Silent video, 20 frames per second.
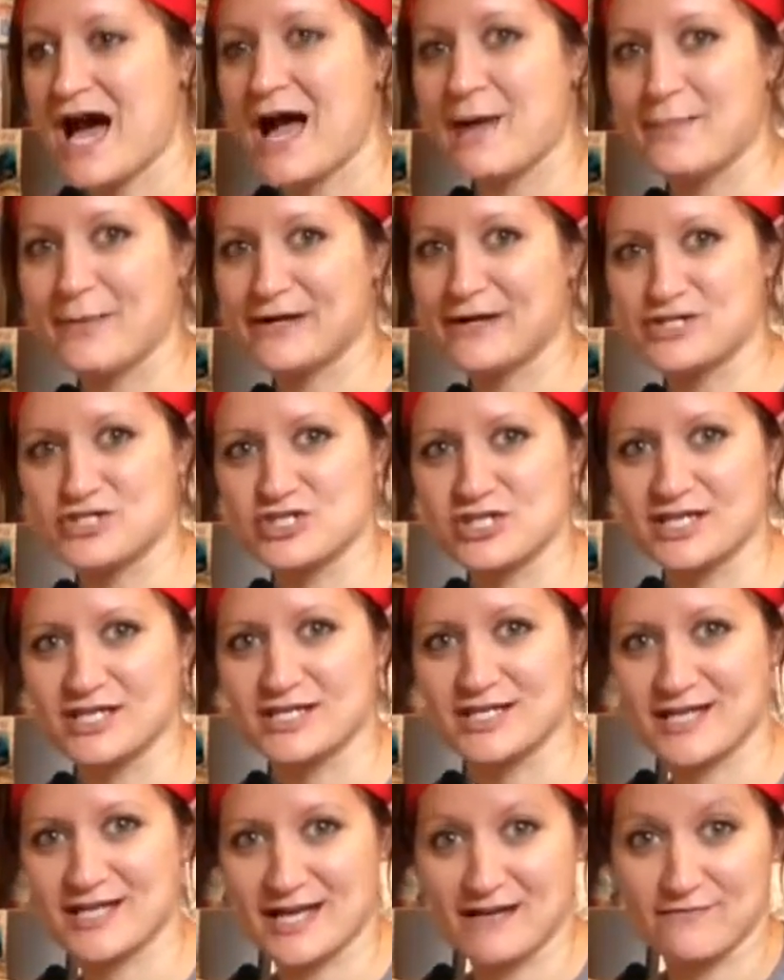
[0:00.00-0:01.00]
I buy chicken
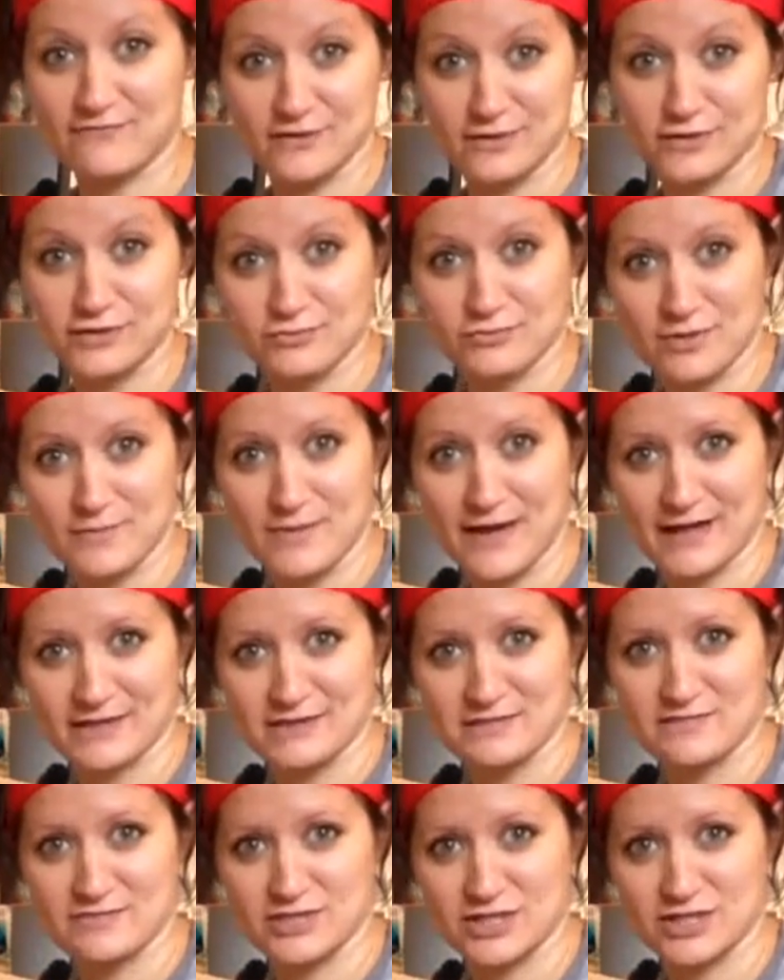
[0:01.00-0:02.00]
and I have like 3
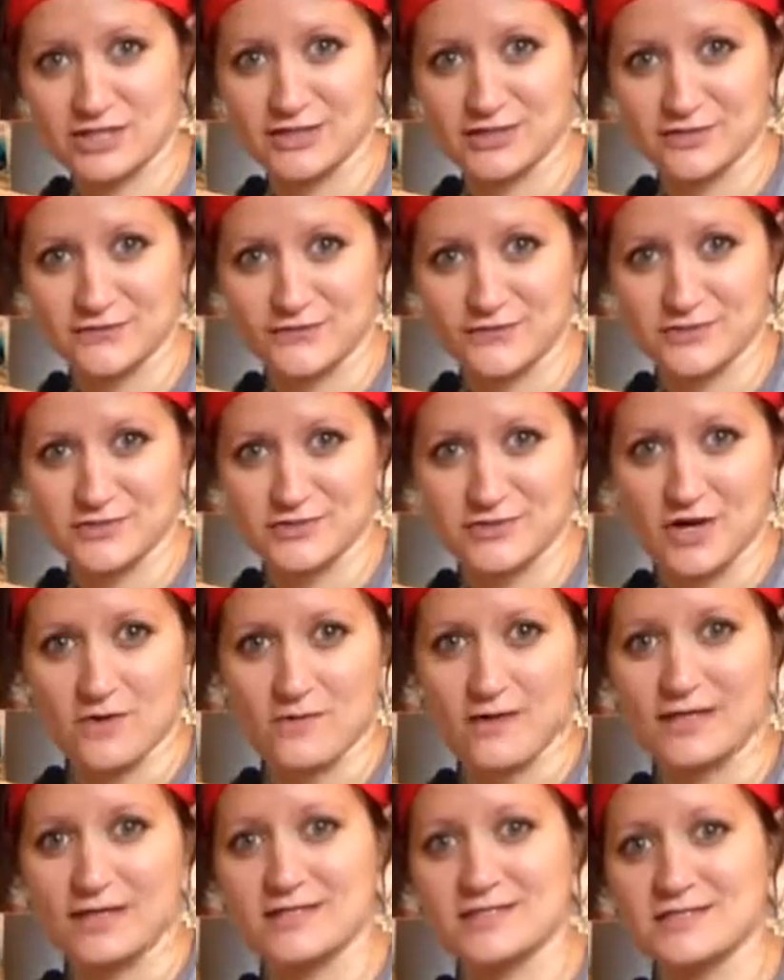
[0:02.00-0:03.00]
bags of chicken in the freezer
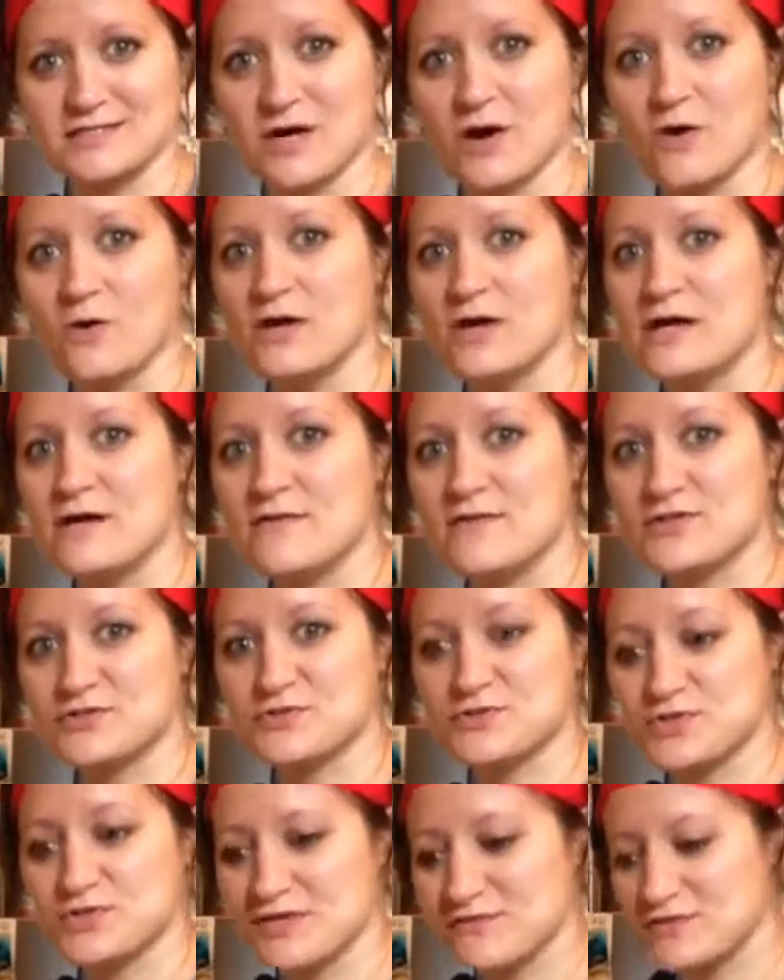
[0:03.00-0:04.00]
already. So this
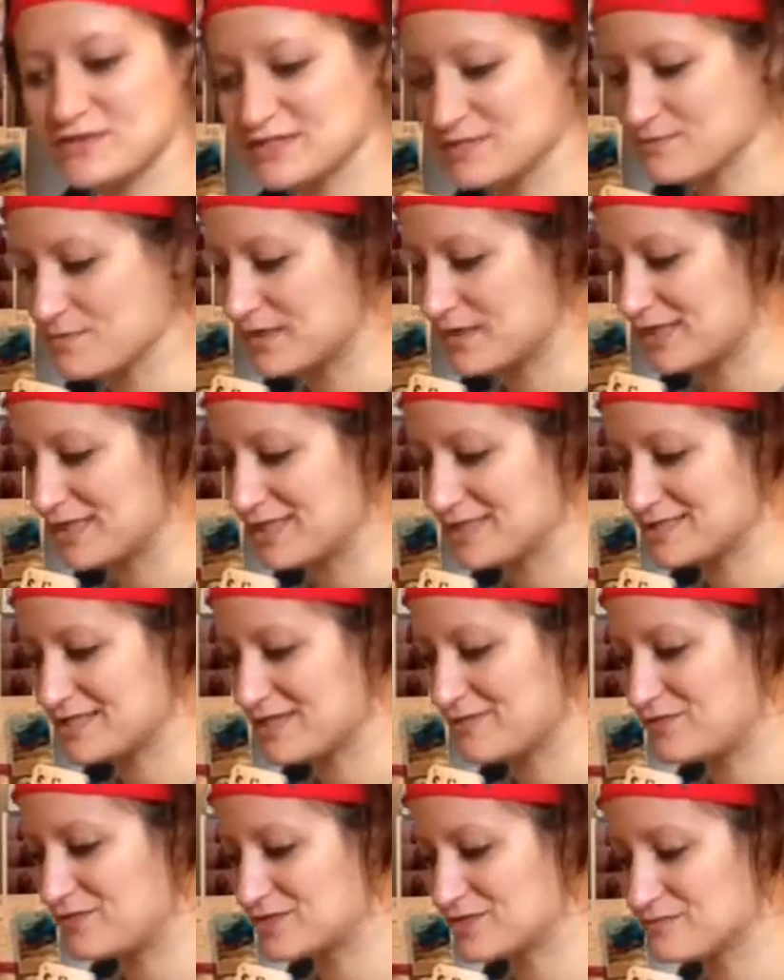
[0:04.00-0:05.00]
will save you some money and
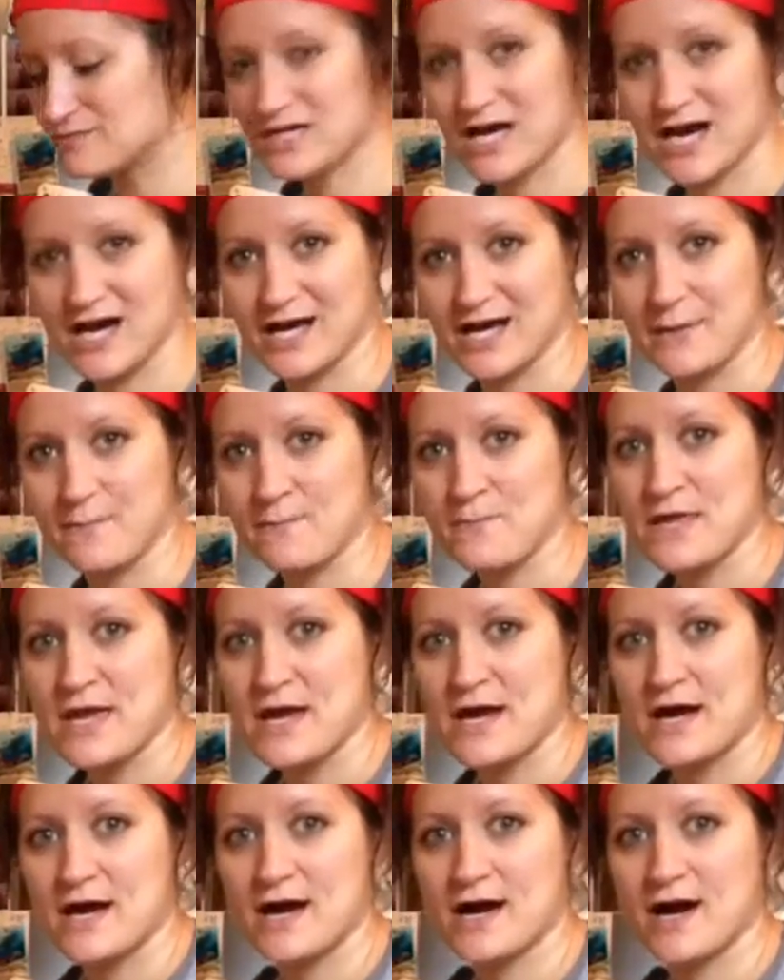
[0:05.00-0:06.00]
save you some time.
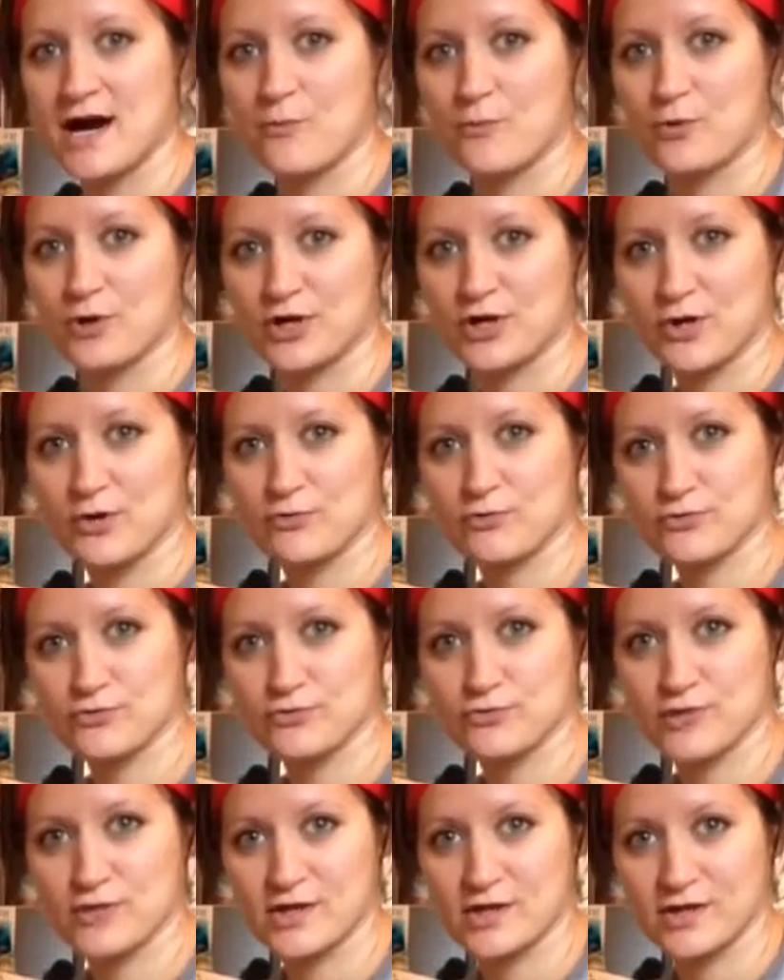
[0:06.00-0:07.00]
We're going to go
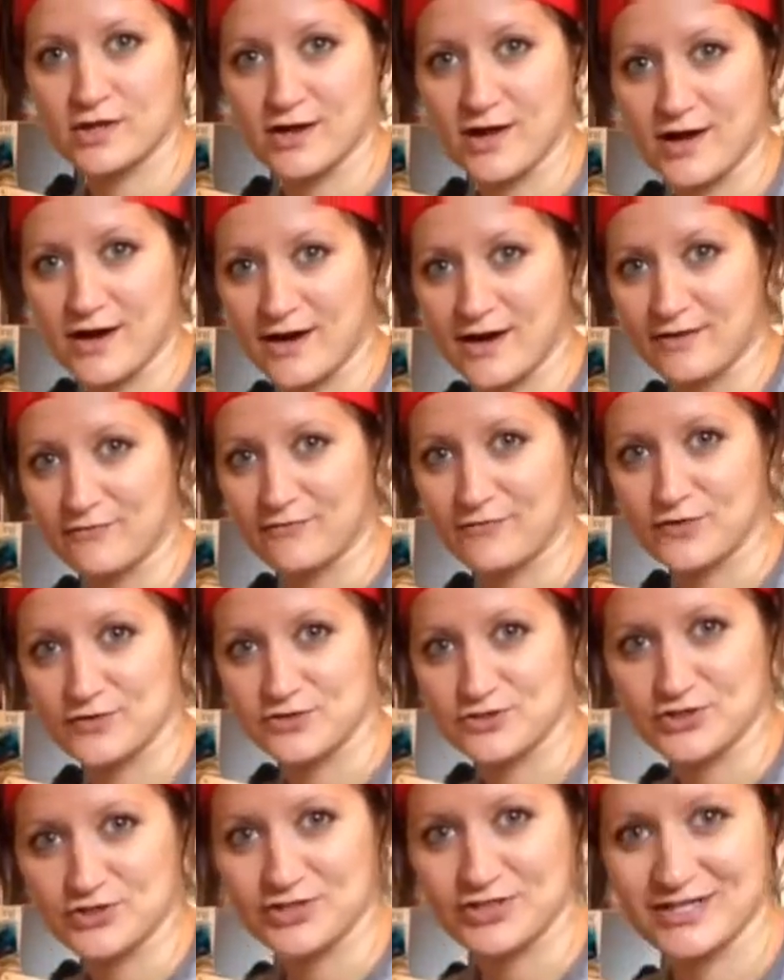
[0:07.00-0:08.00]
through the
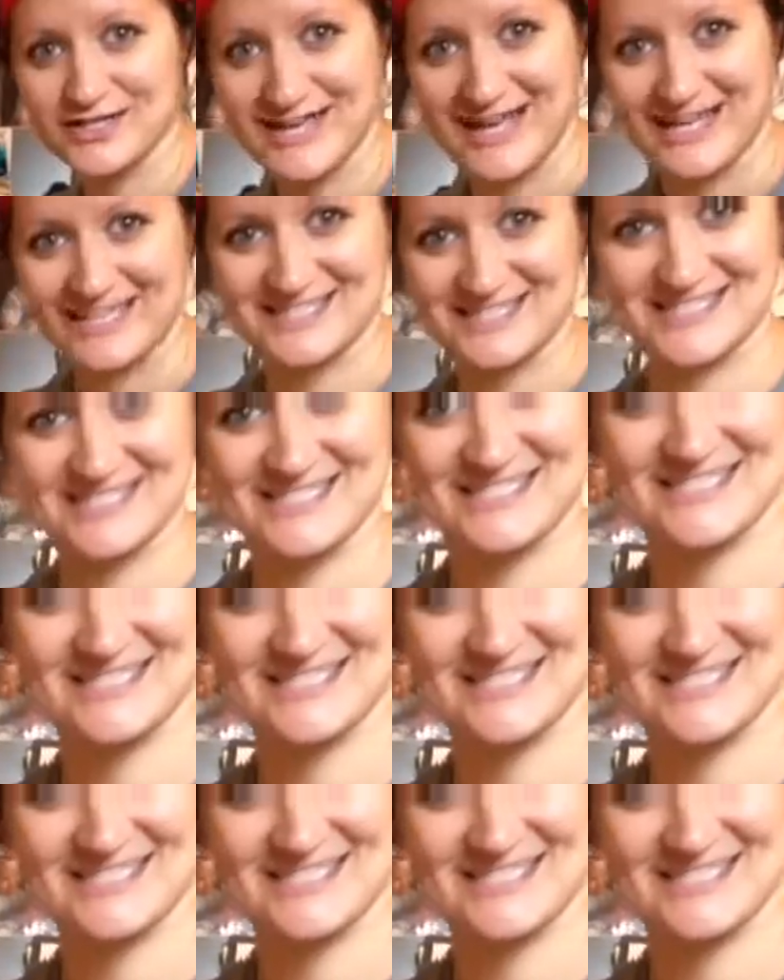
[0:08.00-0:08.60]
freezer next.